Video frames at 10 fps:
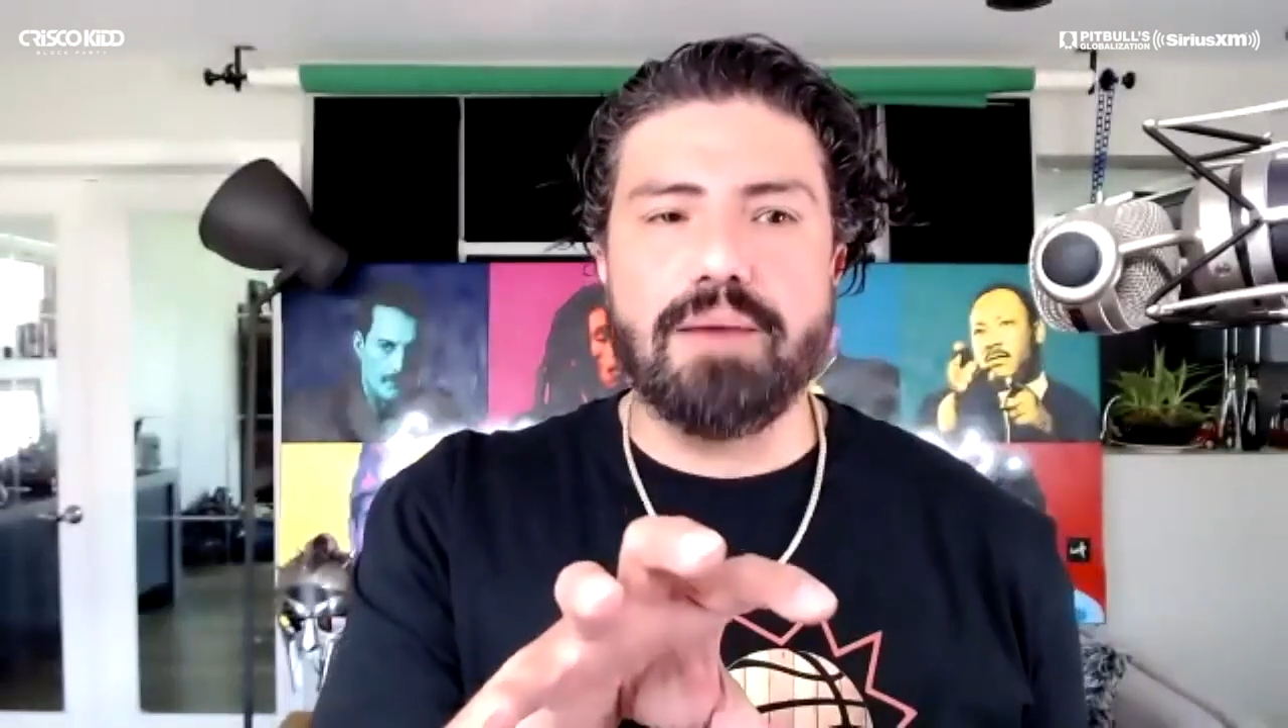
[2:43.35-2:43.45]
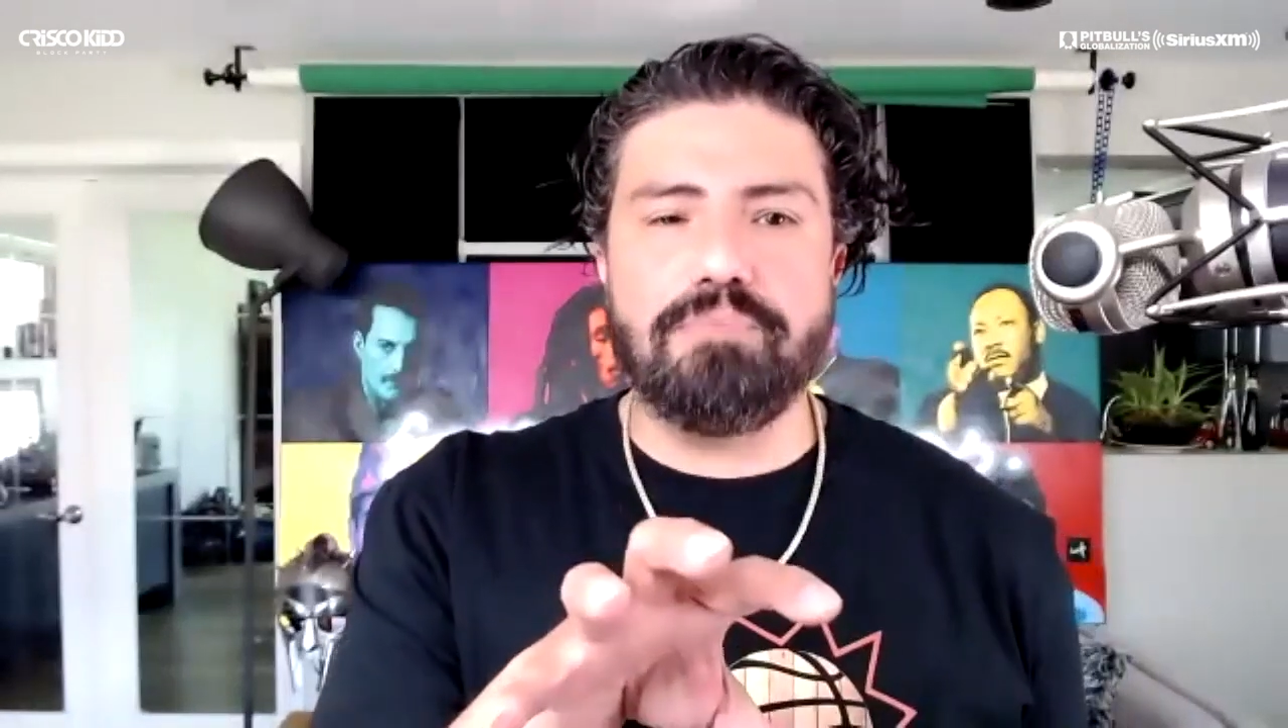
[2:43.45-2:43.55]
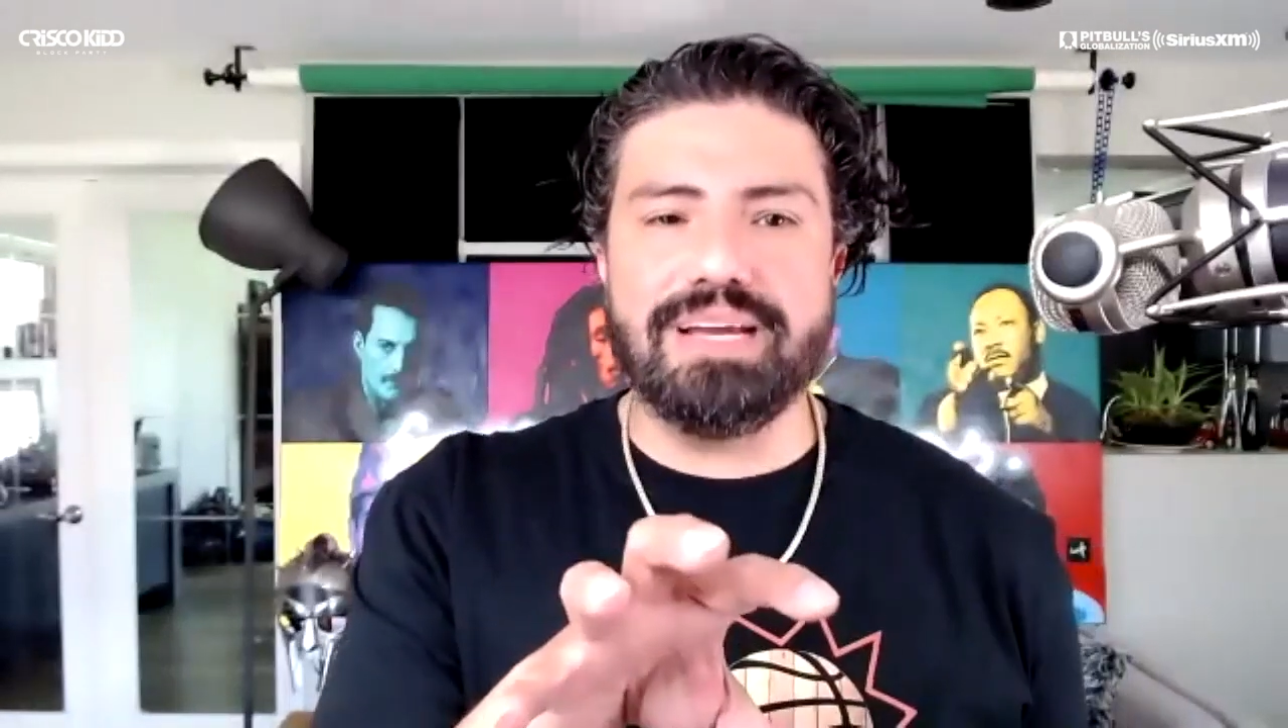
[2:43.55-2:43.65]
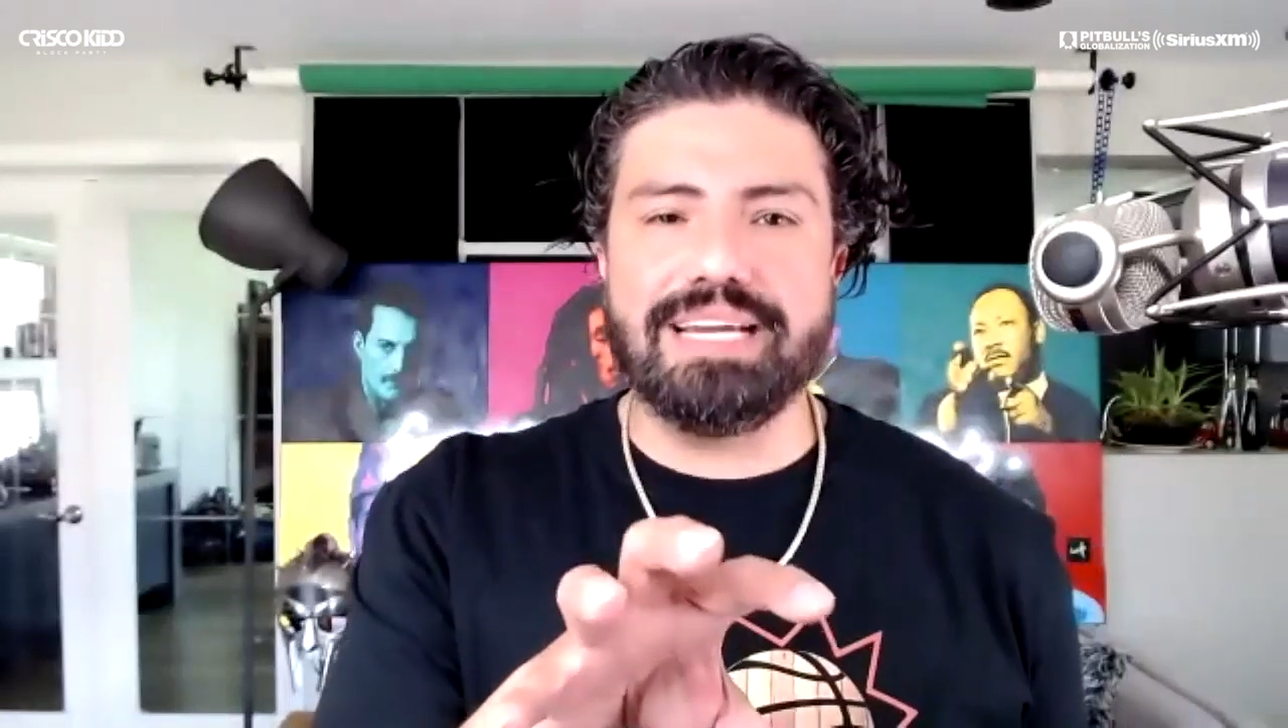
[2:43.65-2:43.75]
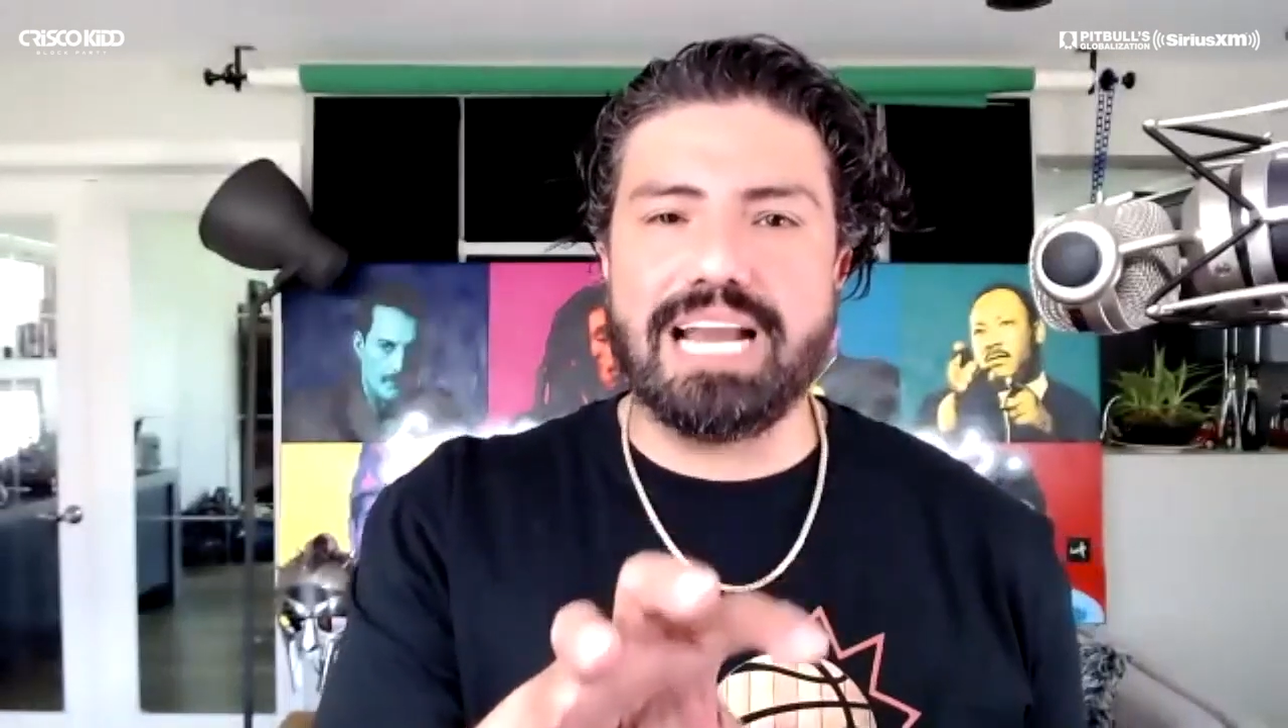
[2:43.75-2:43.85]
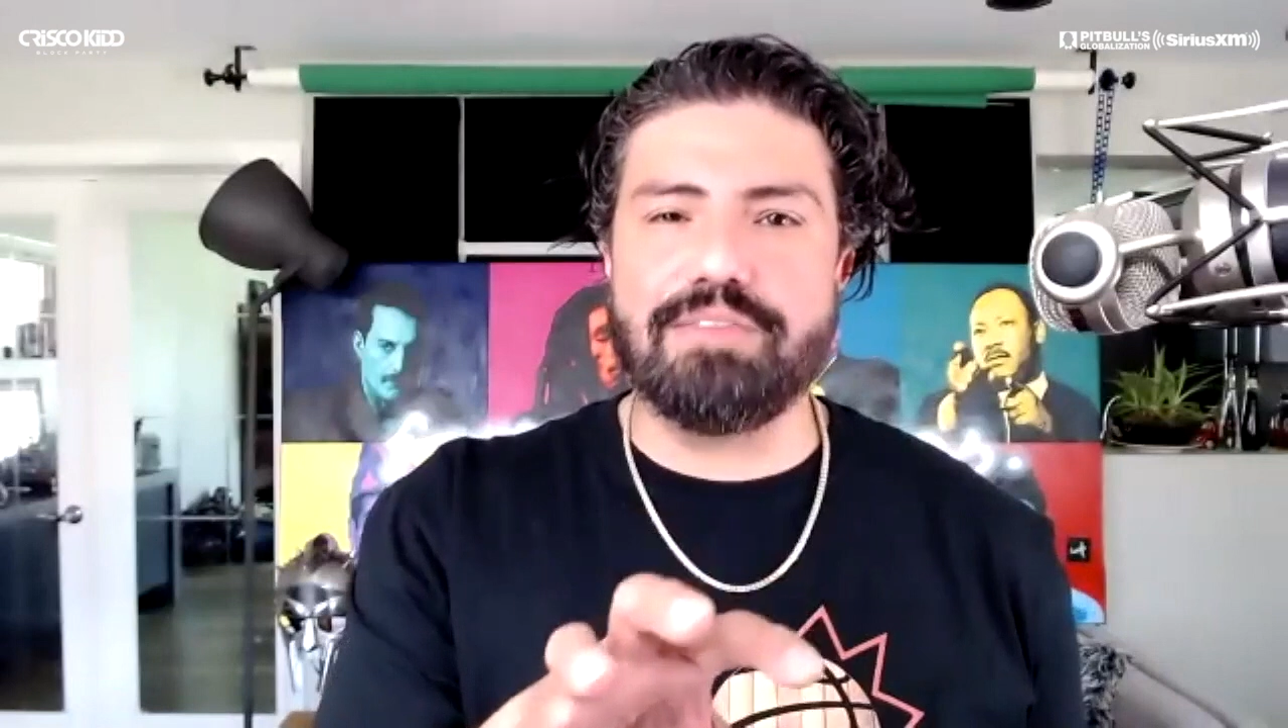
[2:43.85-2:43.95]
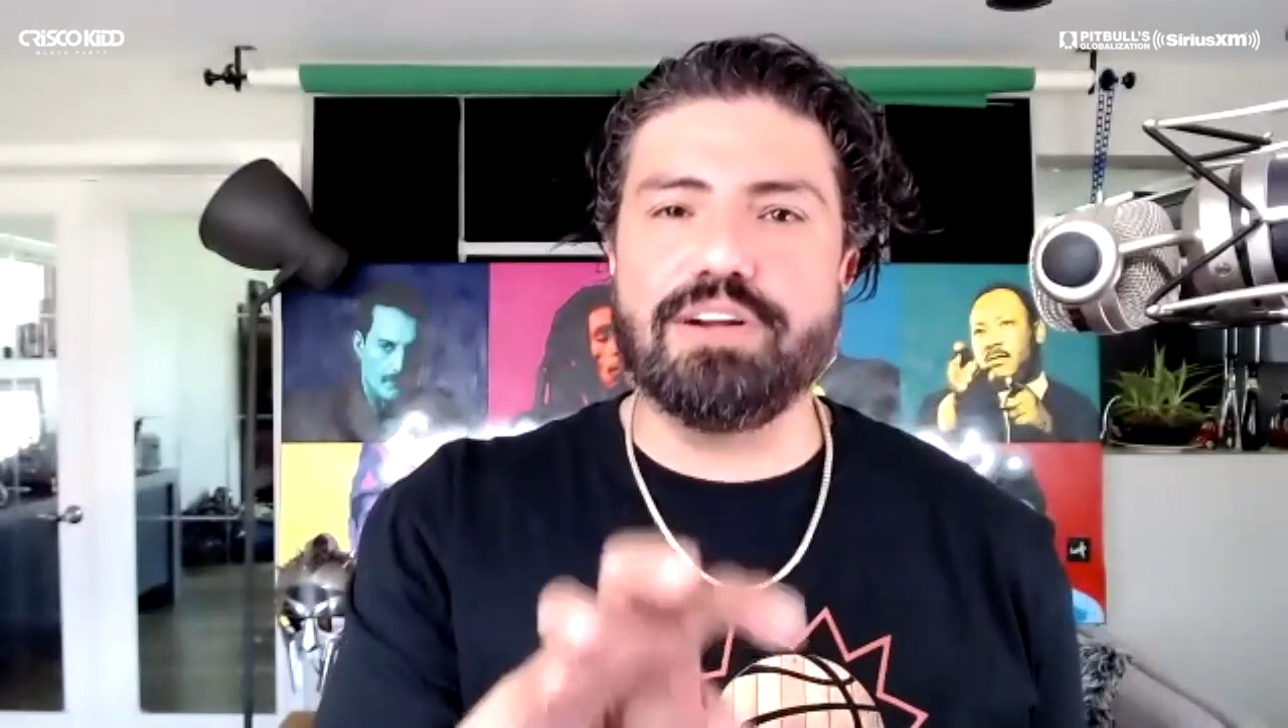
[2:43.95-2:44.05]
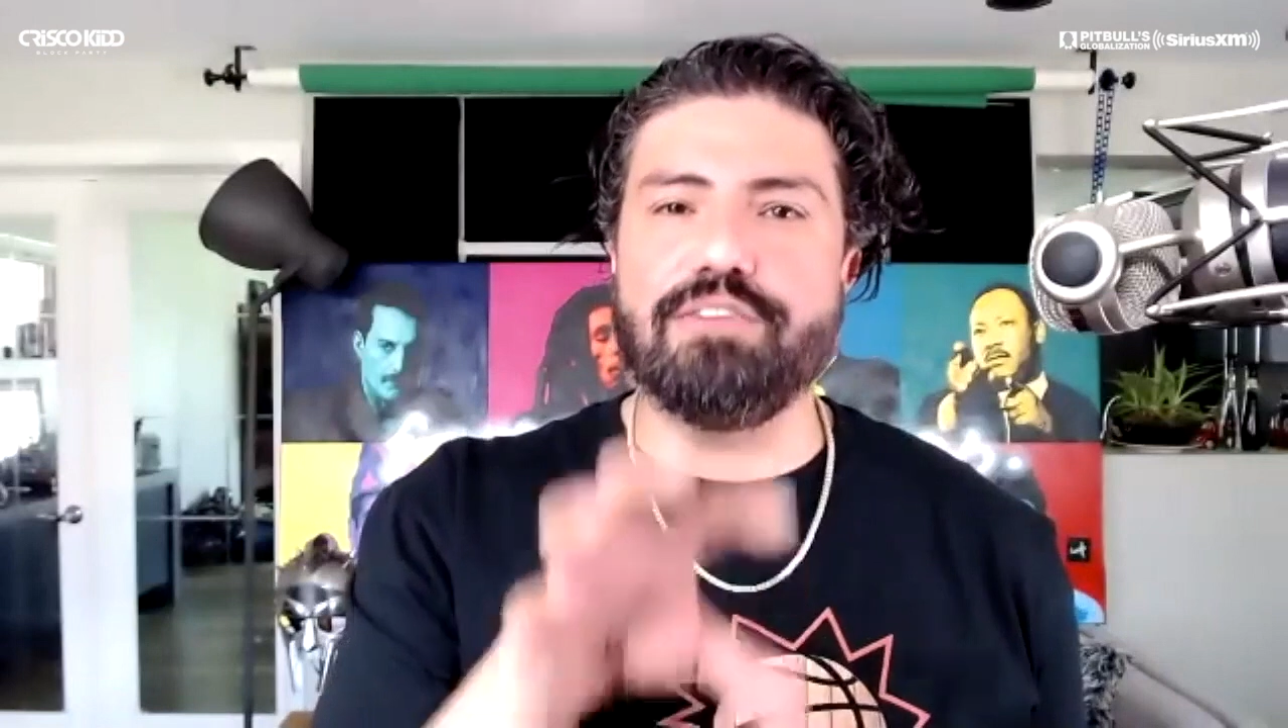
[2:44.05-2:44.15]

been kind of on